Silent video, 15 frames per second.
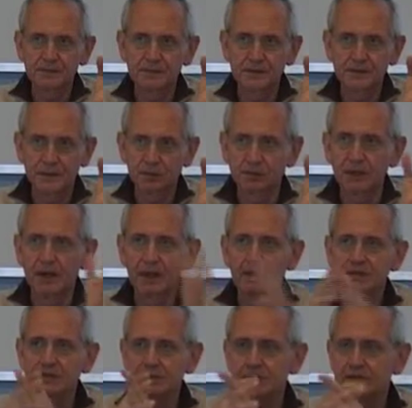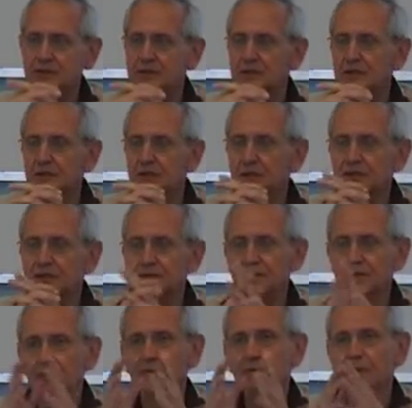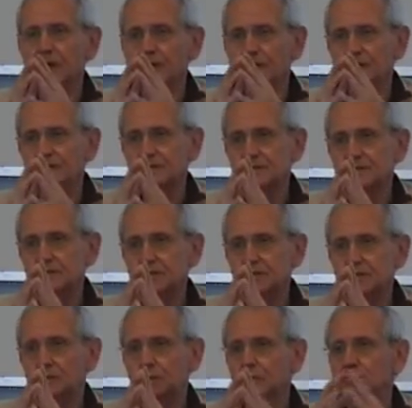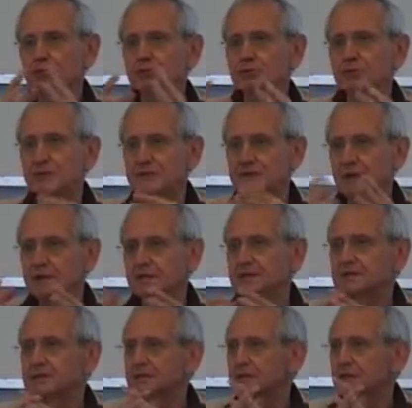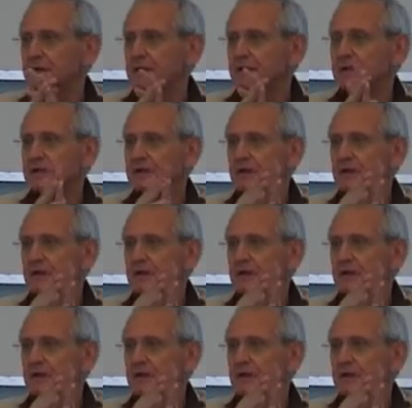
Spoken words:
suppliers. The suppliers would present the